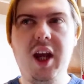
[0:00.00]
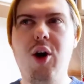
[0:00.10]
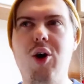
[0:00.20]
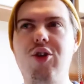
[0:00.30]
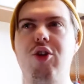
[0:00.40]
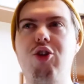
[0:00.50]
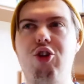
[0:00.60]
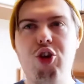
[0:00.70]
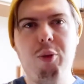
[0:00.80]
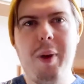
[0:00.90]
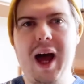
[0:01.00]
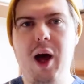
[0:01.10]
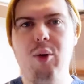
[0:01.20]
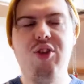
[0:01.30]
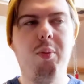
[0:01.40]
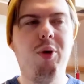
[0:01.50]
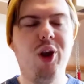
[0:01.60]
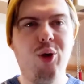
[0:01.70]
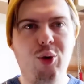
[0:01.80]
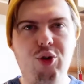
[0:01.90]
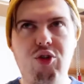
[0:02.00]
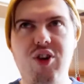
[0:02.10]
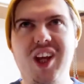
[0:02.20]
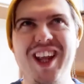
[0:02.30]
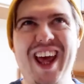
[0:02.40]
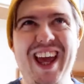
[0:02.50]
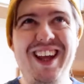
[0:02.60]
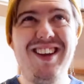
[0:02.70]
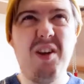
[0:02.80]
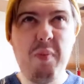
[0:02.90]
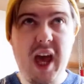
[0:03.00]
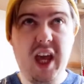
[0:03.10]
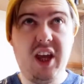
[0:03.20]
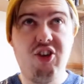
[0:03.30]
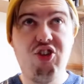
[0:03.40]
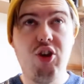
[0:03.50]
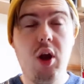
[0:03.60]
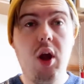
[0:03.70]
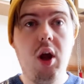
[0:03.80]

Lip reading: it cost £2 to print a 180-page